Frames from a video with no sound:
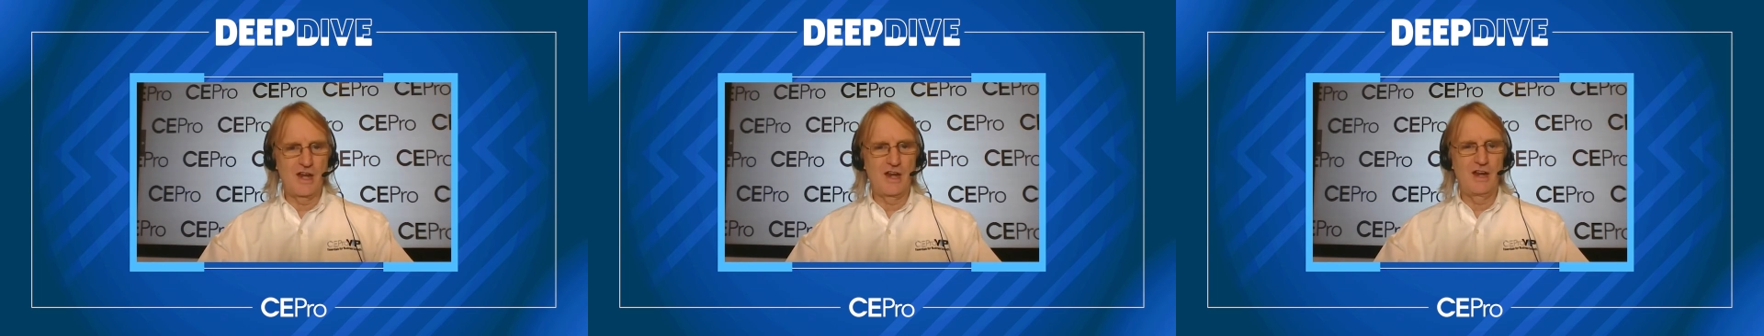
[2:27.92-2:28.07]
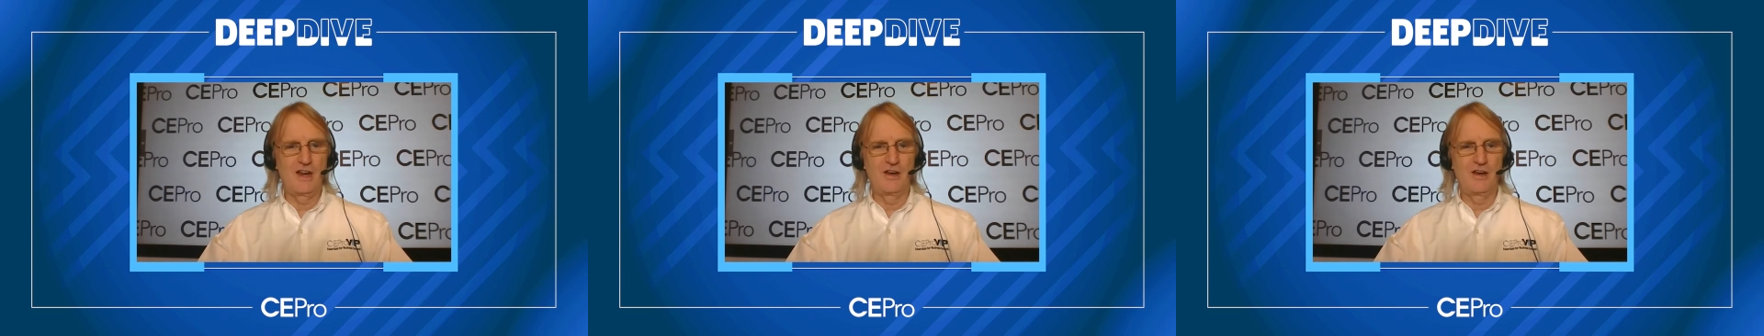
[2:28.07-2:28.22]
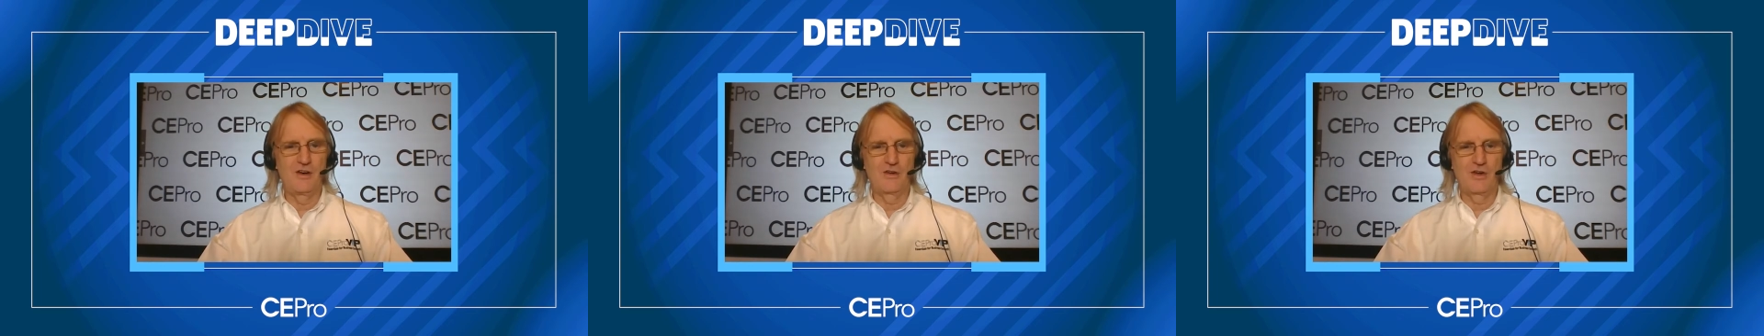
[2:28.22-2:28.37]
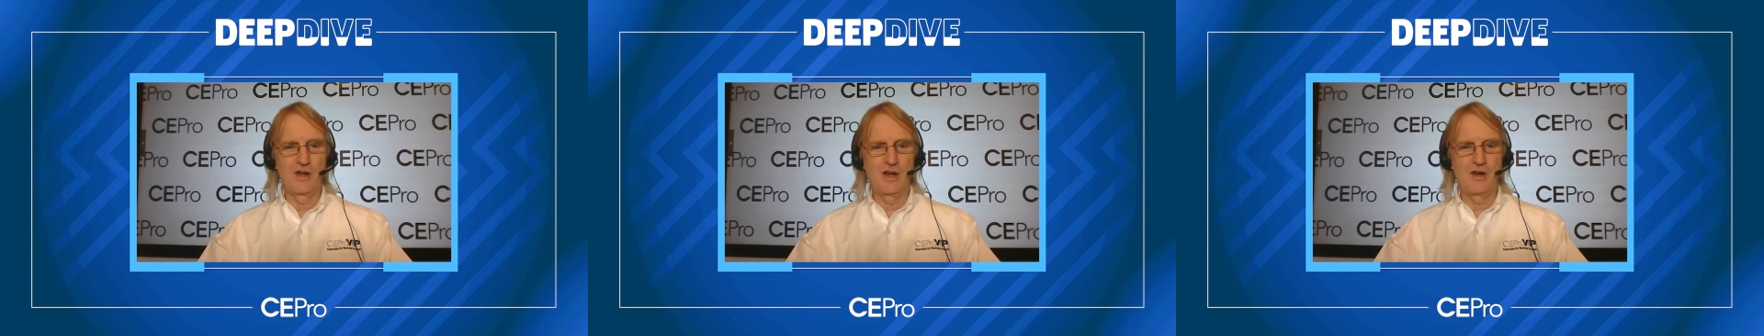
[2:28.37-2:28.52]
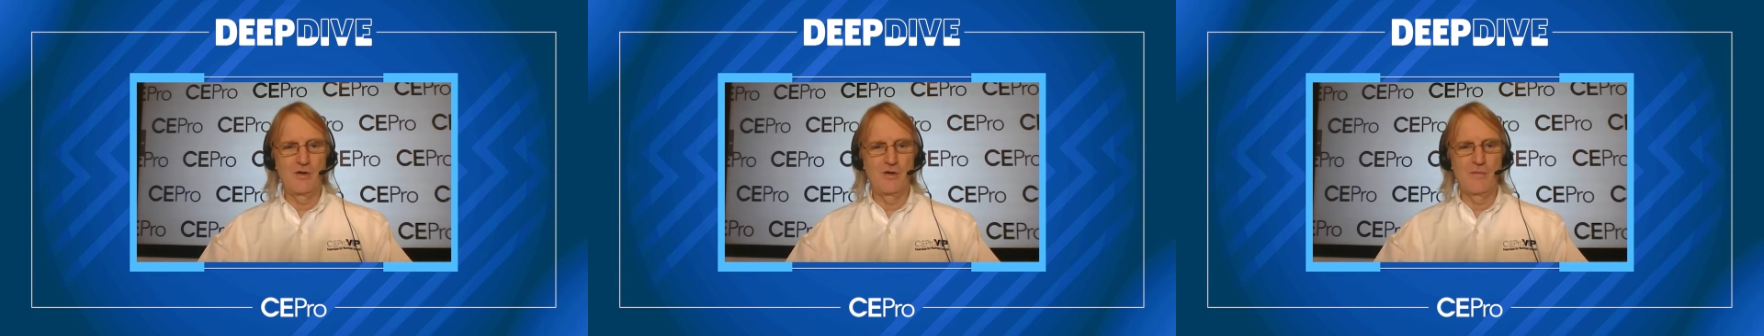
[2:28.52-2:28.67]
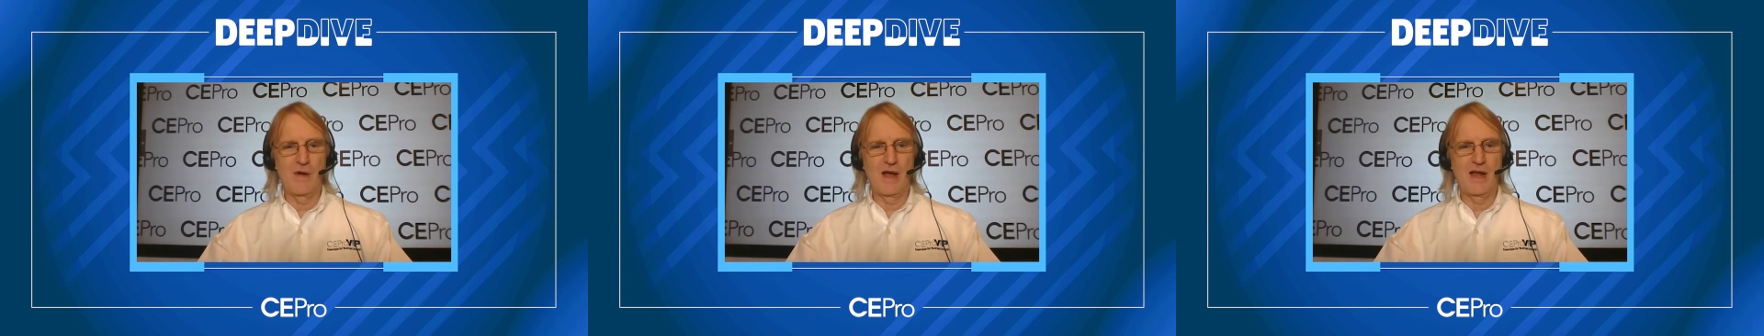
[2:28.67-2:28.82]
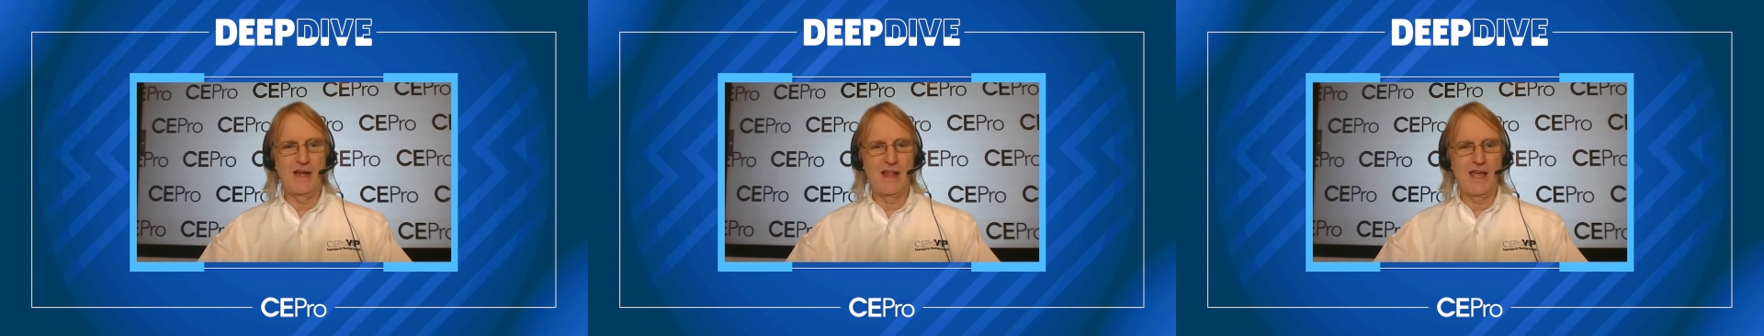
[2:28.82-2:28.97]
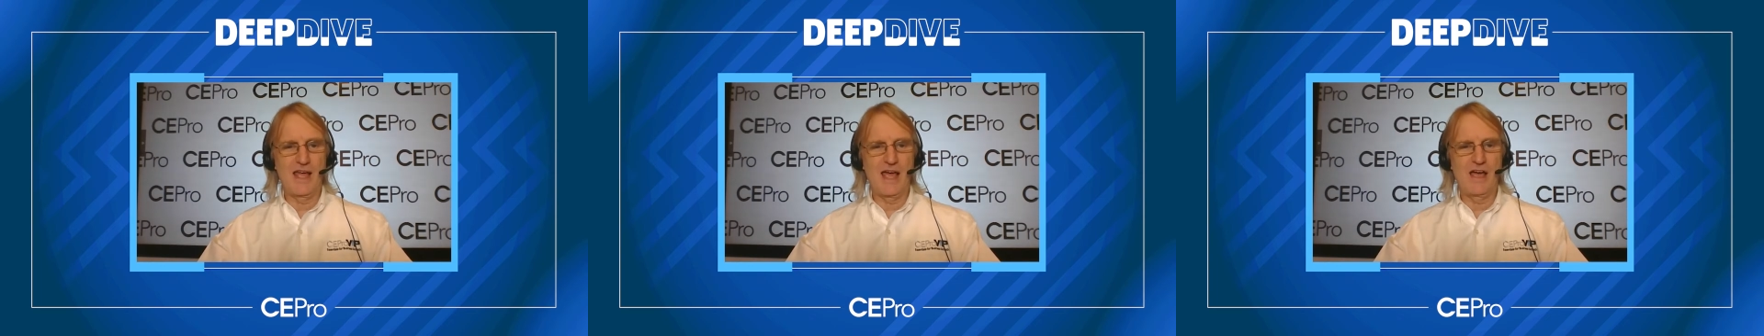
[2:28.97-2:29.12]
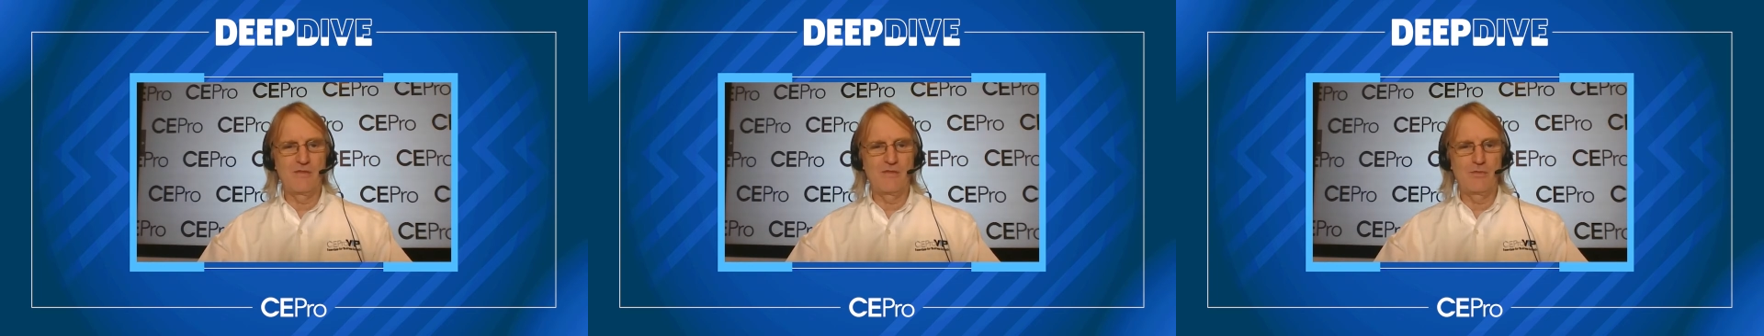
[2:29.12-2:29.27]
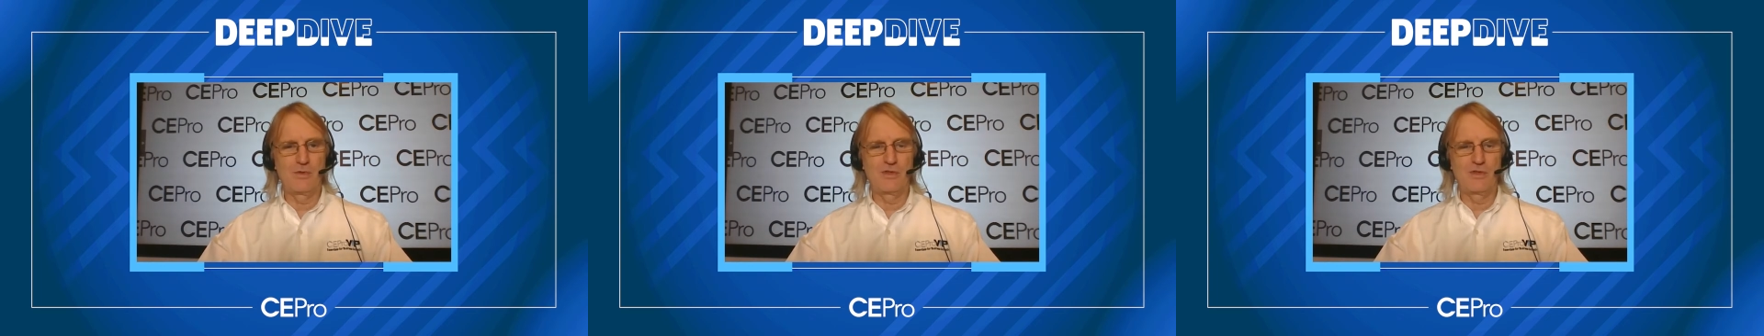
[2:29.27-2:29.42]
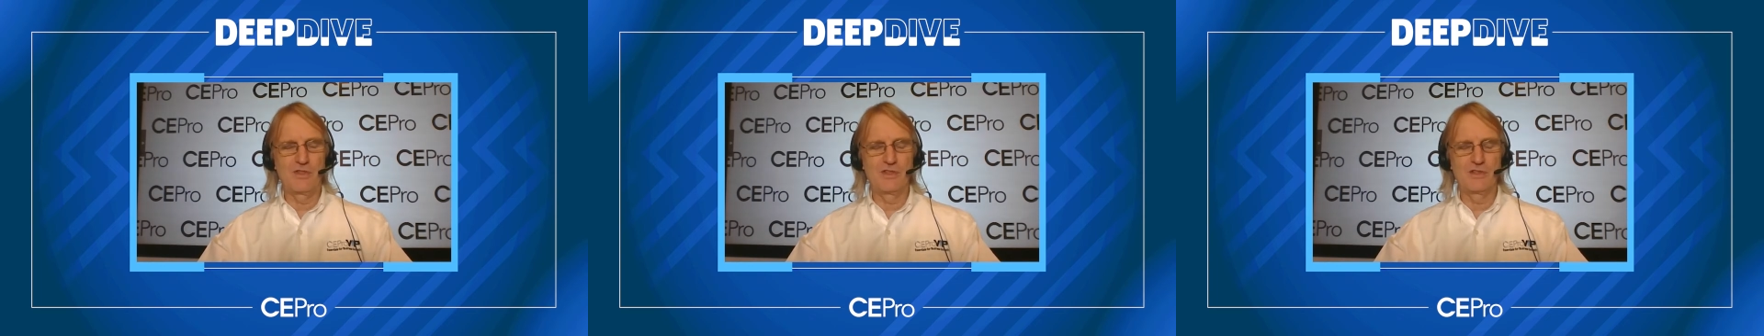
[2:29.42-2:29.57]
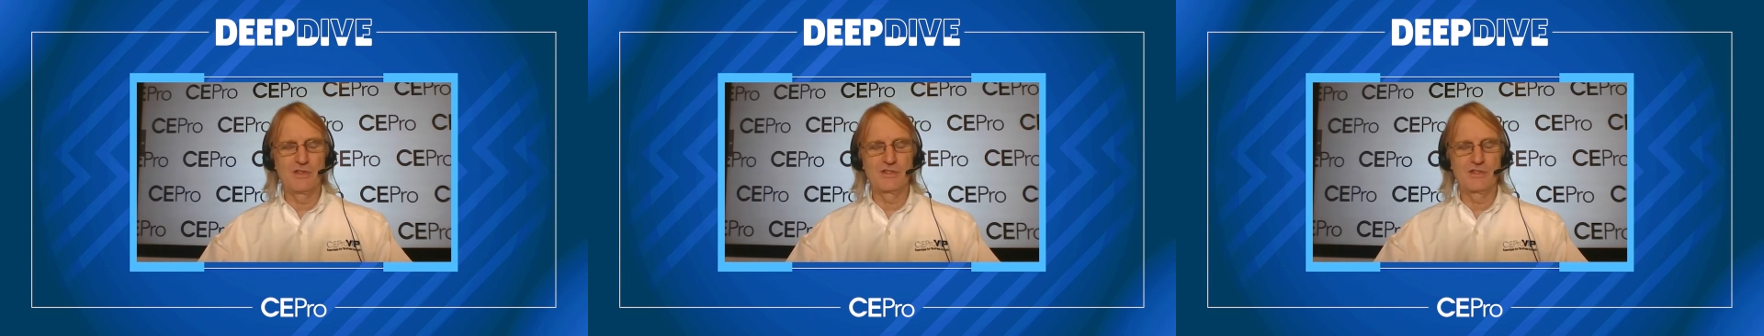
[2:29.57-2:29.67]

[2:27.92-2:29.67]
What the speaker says: that an integrator might have with